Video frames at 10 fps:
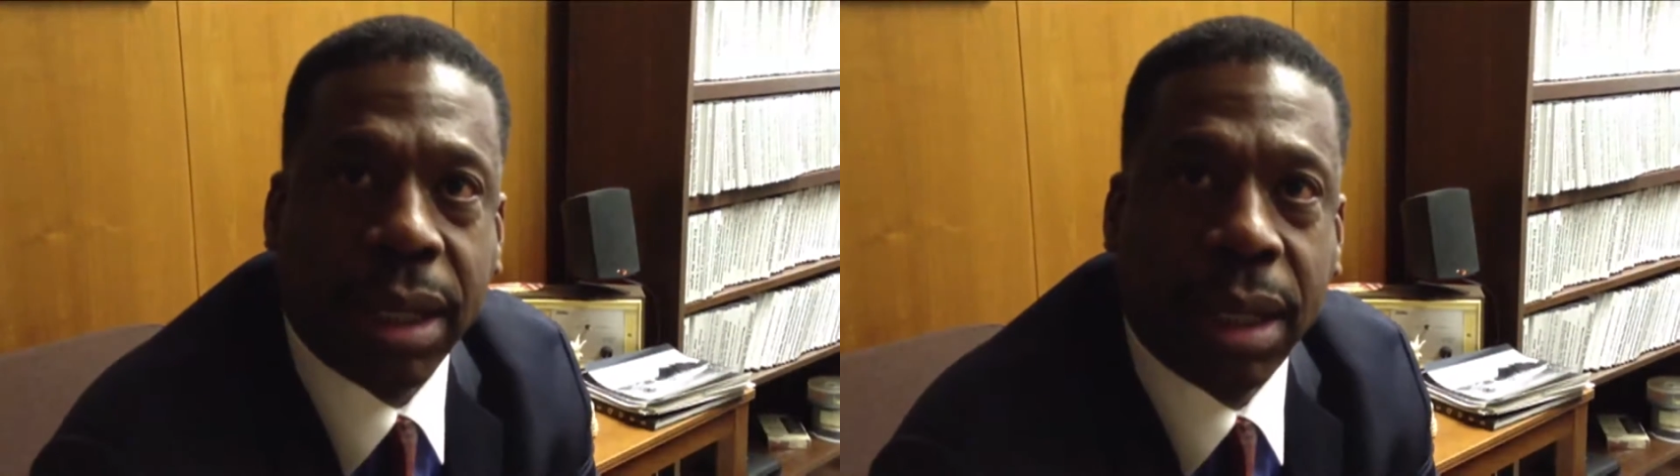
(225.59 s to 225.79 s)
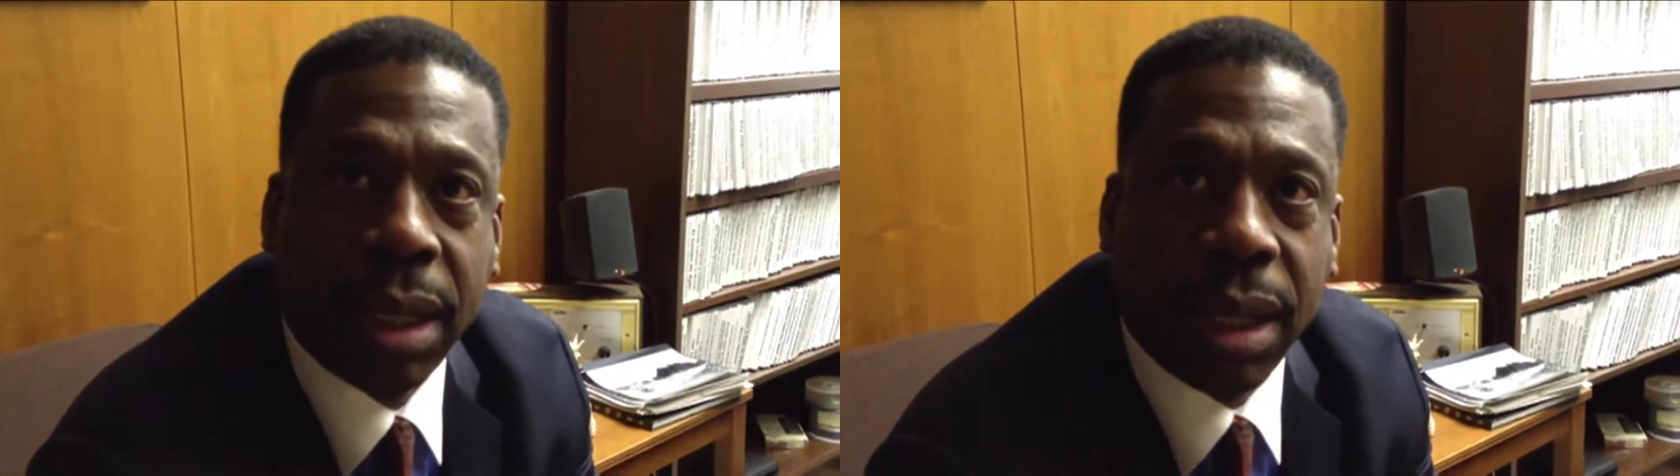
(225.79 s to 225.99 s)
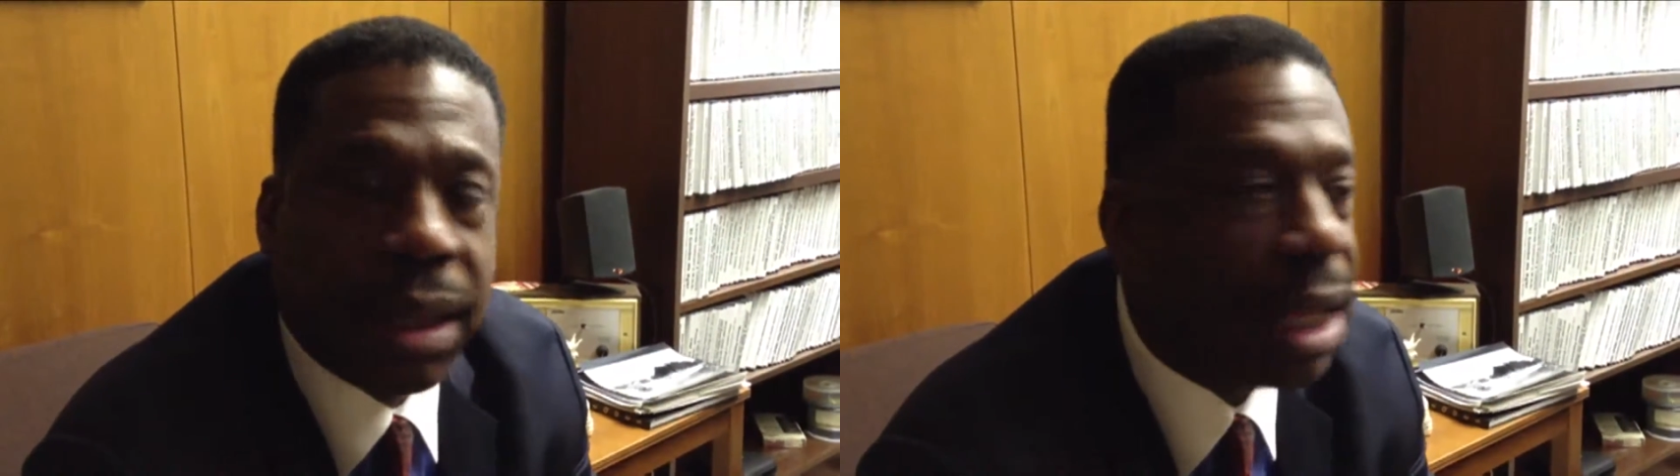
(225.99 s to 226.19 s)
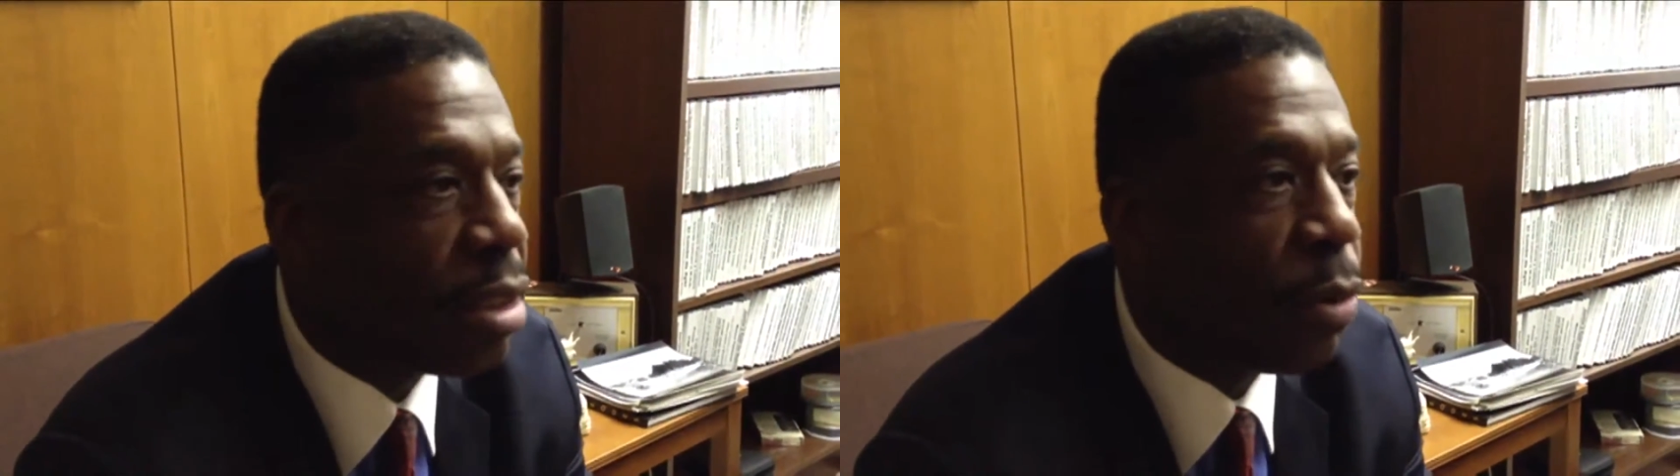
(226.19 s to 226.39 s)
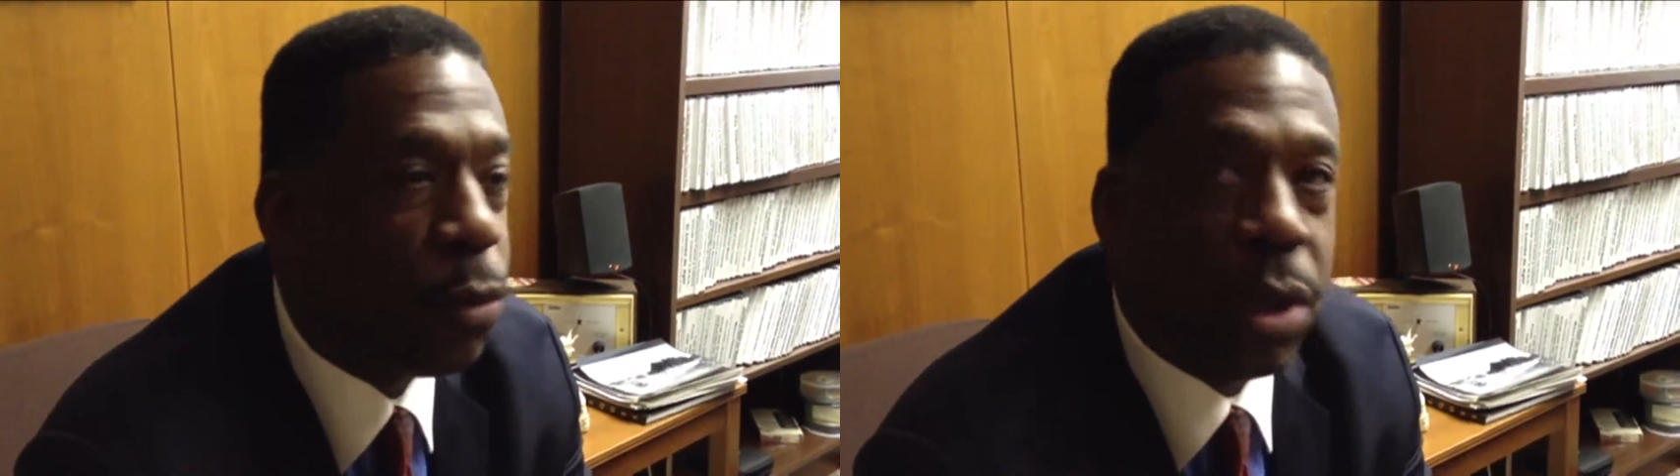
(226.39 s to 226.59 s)
Mm-hmm.
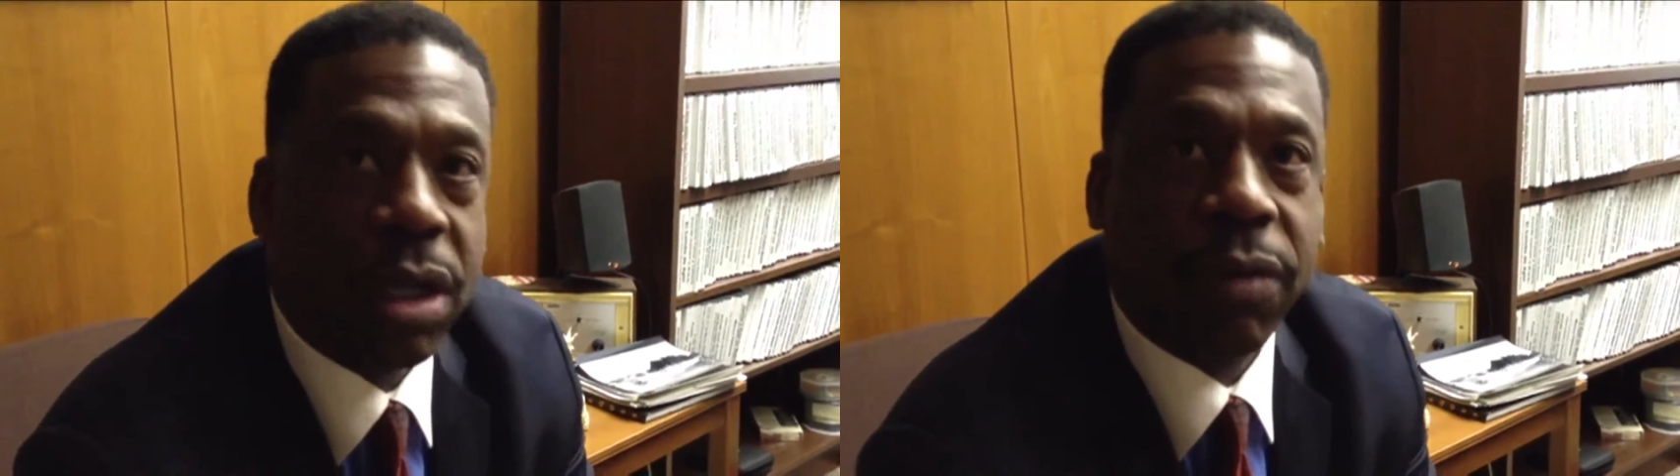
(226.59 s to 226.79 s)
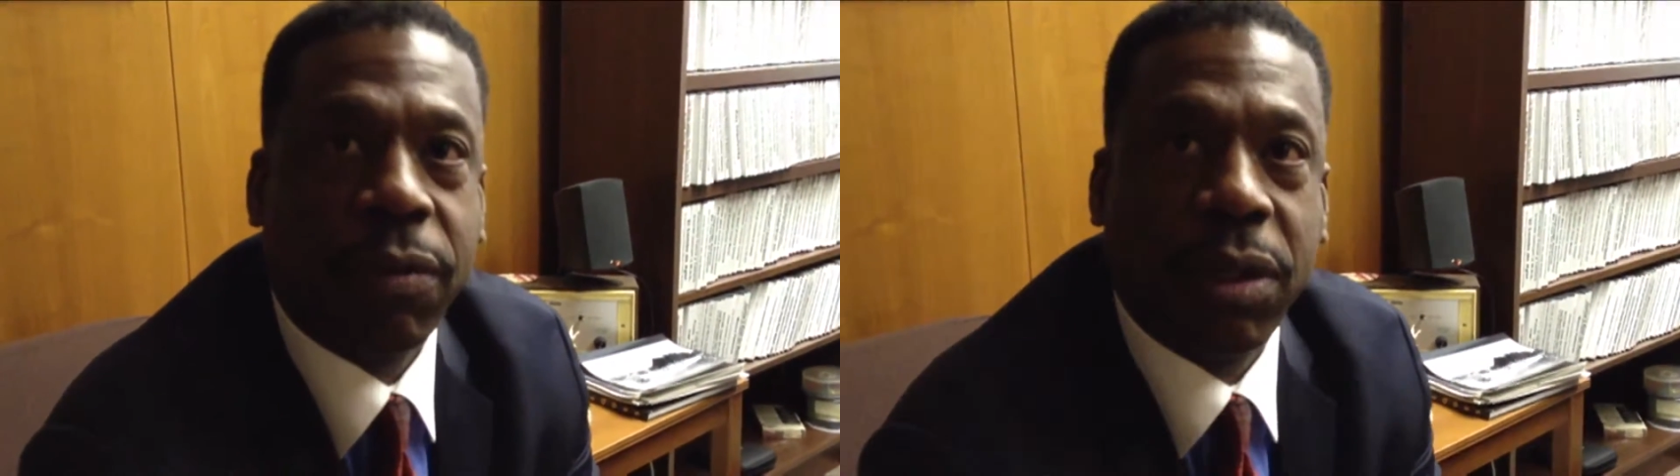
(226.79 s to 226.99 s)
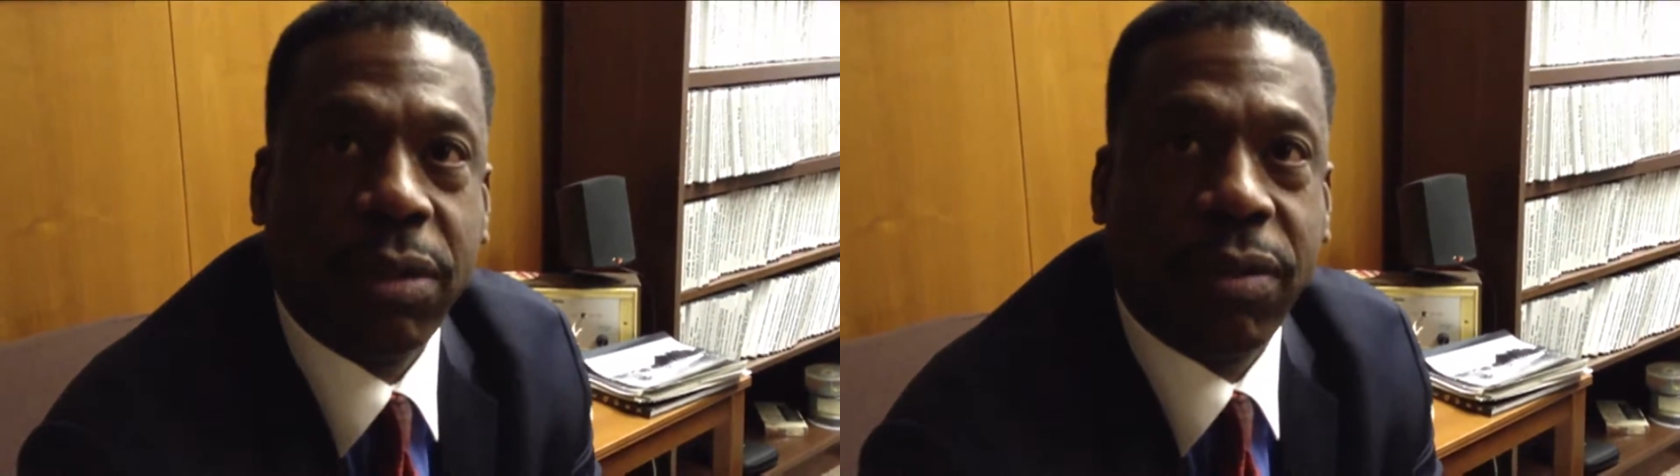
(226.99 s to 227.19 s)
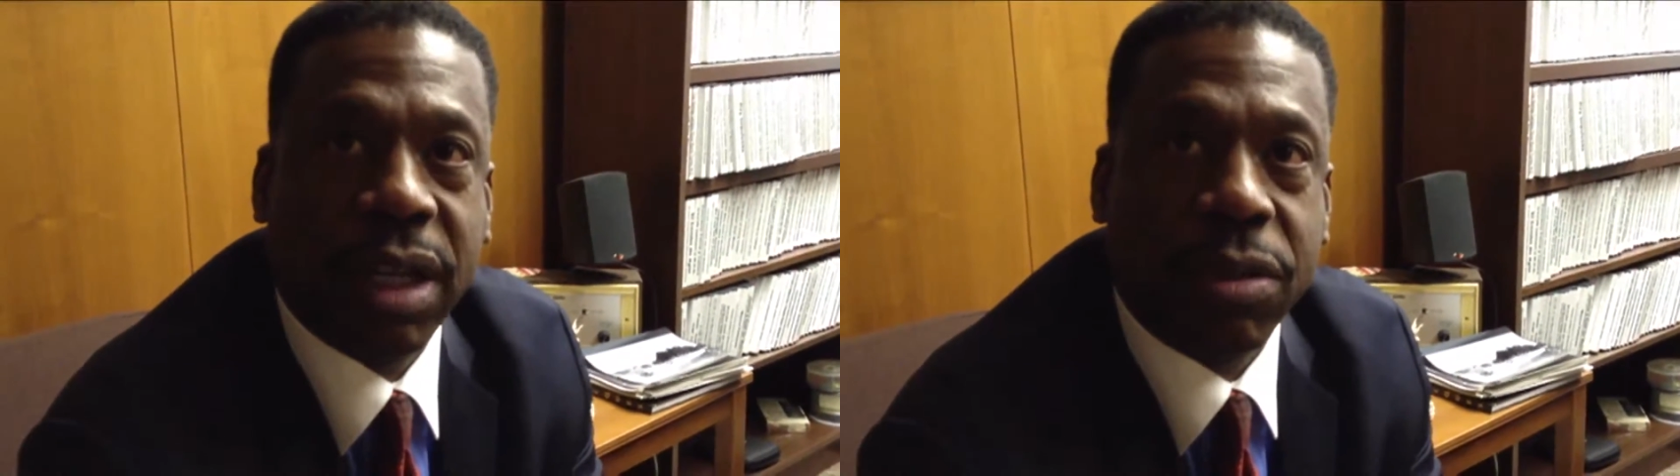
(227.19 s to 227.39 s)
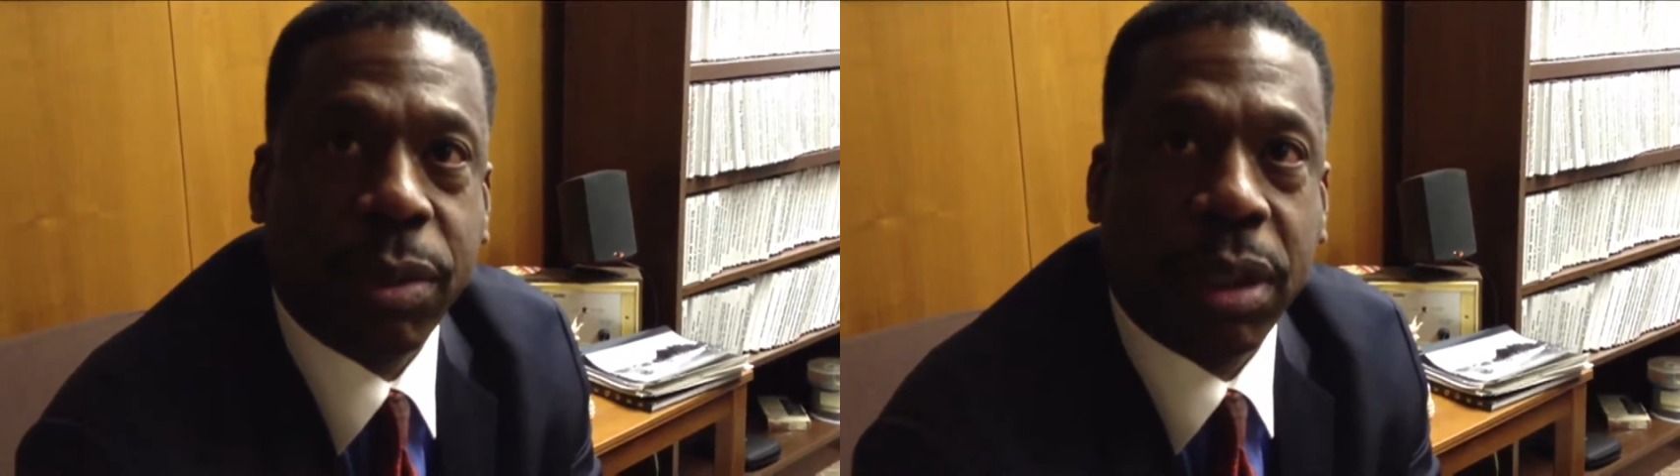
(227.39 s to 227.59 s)
That's a wonderful
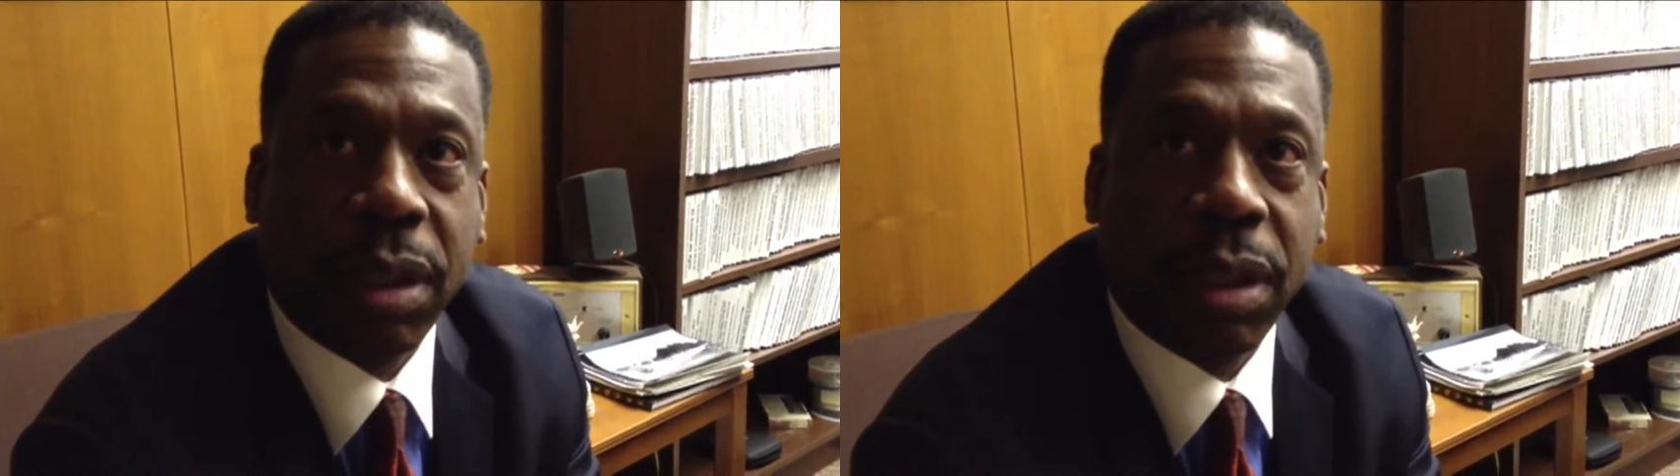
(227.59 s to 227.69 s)
investment.